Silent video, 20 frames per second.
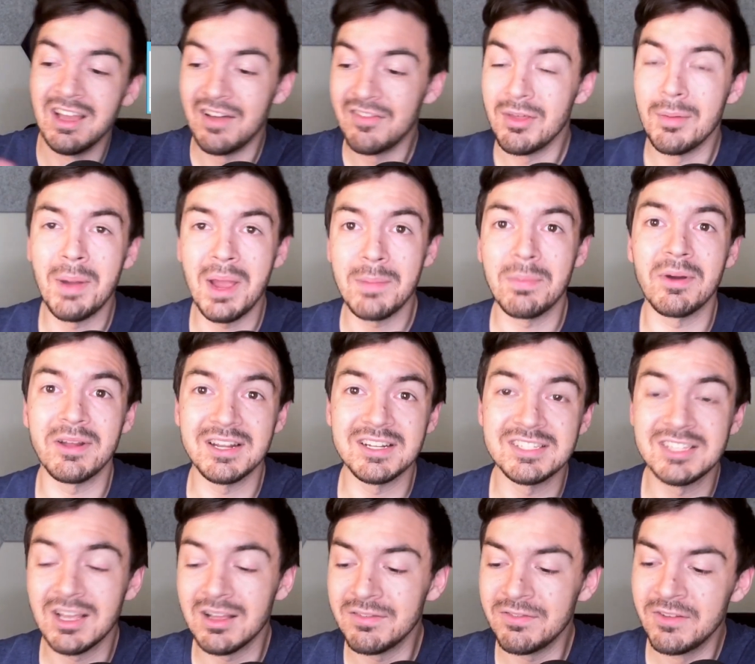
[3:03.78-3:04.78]
of the pipeline
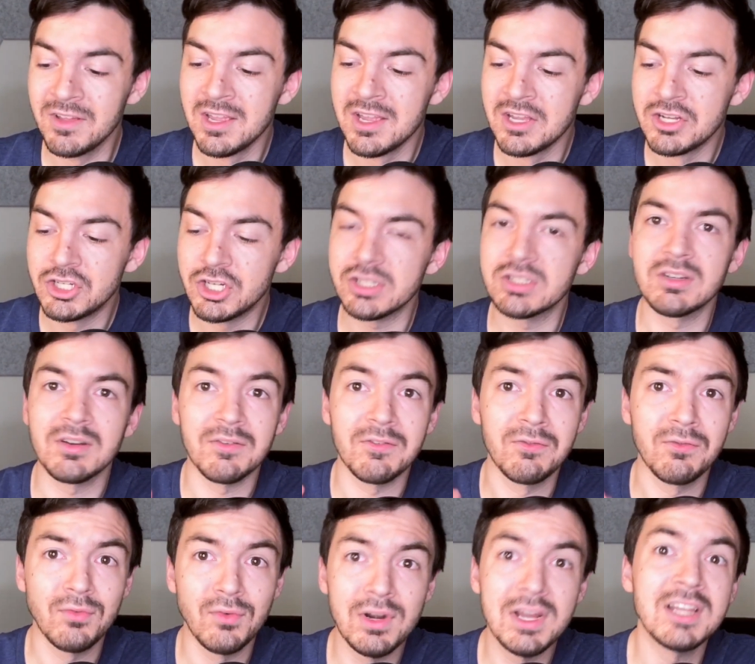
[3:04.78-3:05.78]
itself just
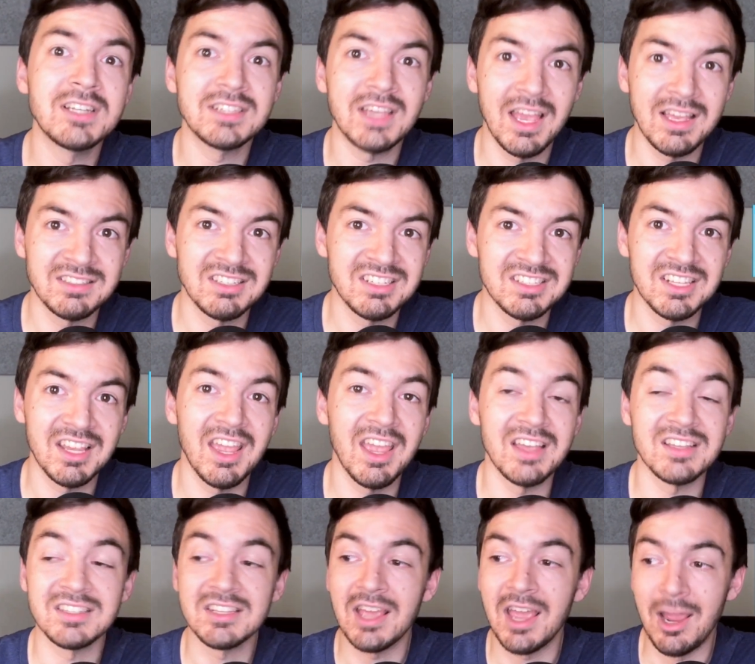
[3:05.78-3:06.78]
freaked
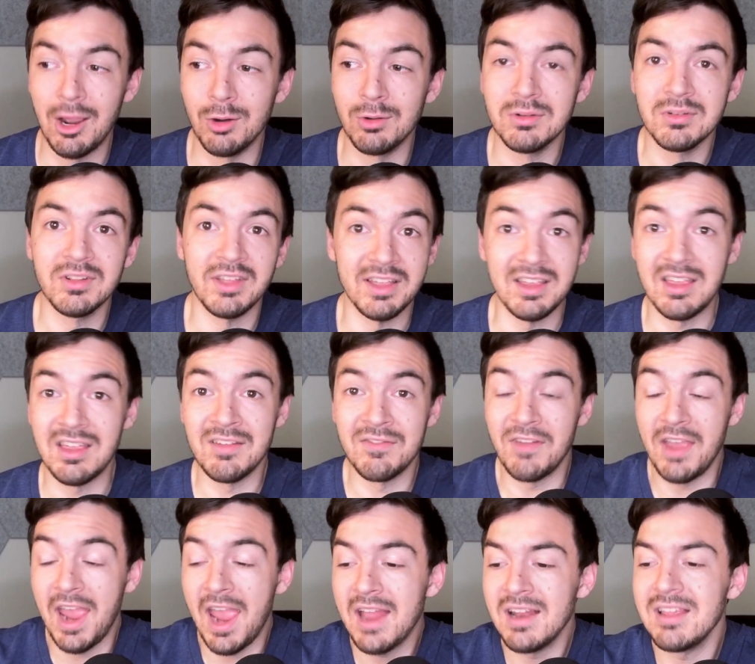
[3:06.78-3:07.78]
SSIS out. Like if
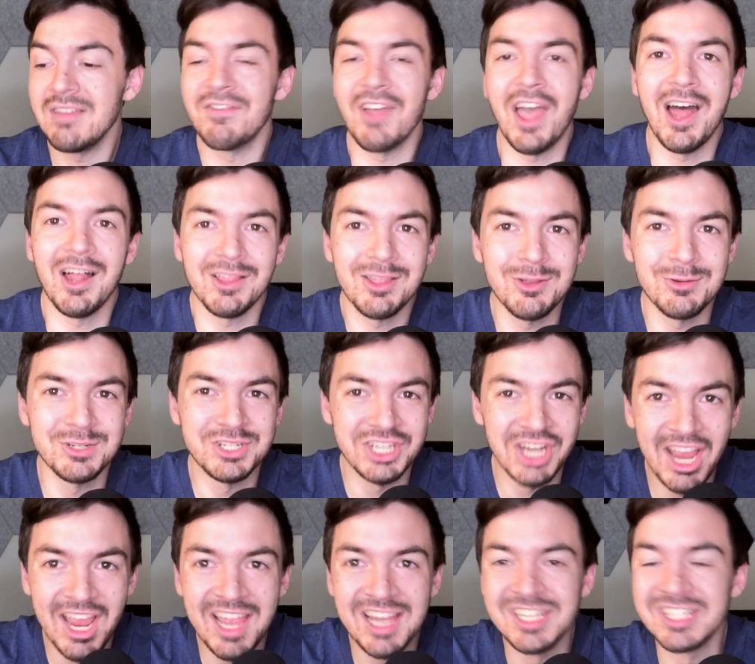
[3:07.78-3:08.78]
any value
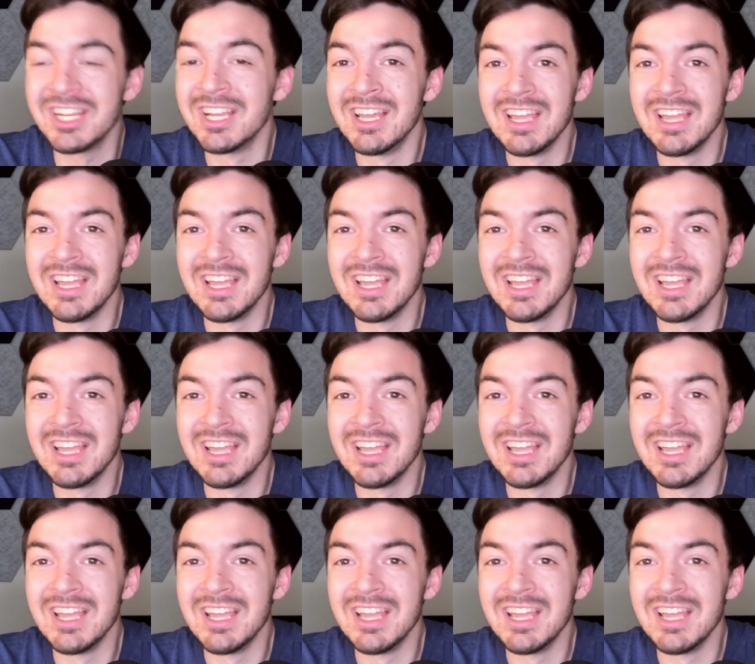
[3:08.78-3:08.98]
changed,